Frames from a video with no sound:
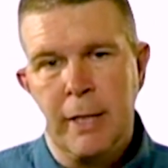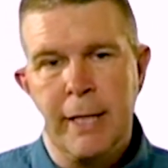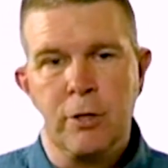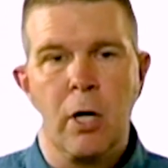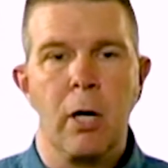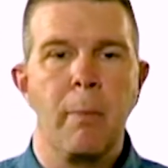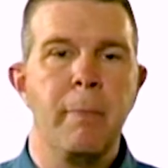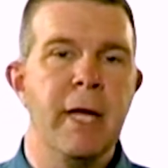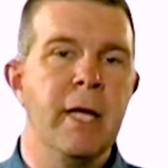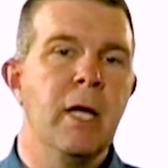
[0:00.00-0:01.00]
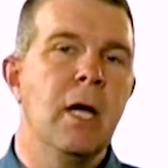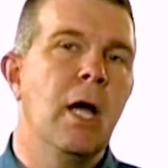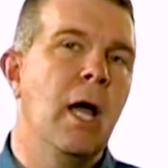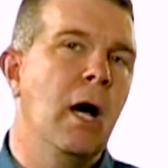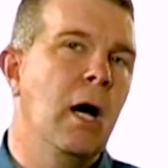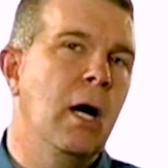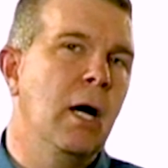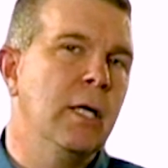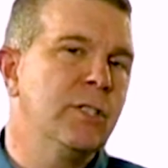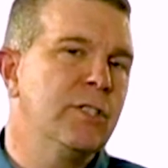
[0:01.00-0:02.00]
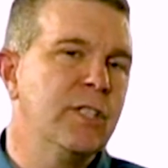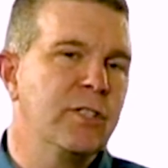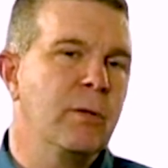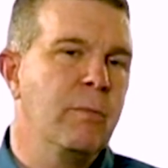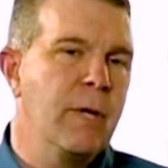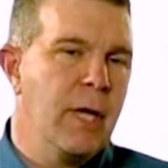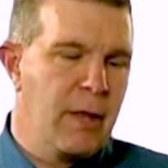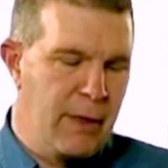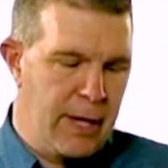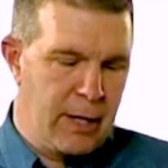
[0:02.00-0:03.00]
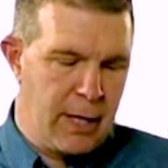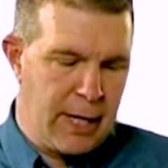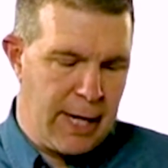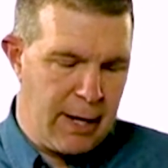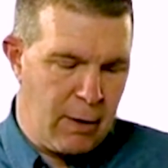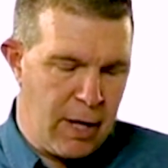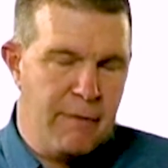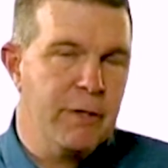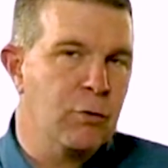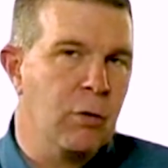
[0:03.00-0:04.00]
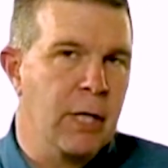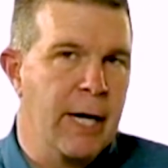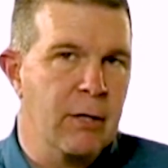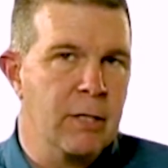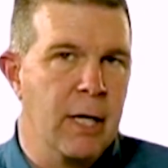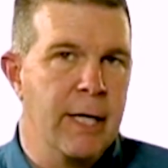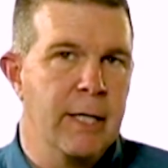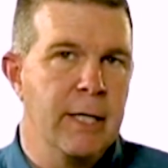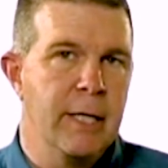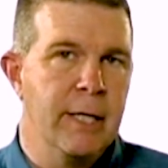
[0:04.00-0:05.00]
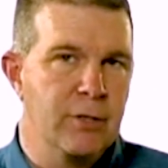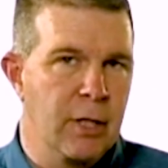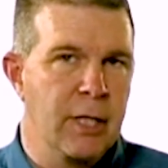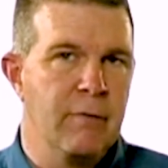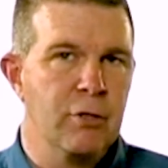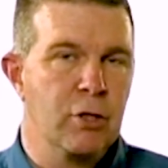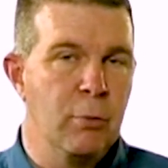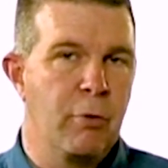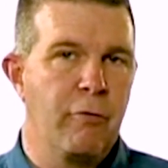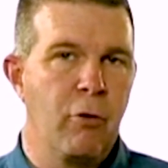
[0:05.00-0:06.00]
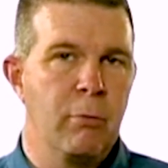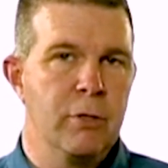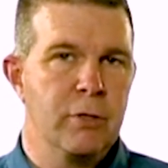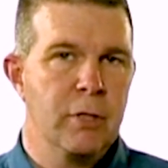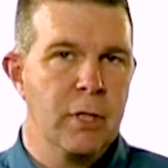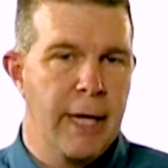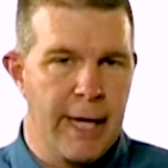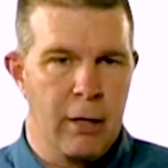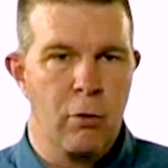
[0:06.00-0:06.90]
It's going to be a system that, if it's really airtight, it's going to give us good performance at low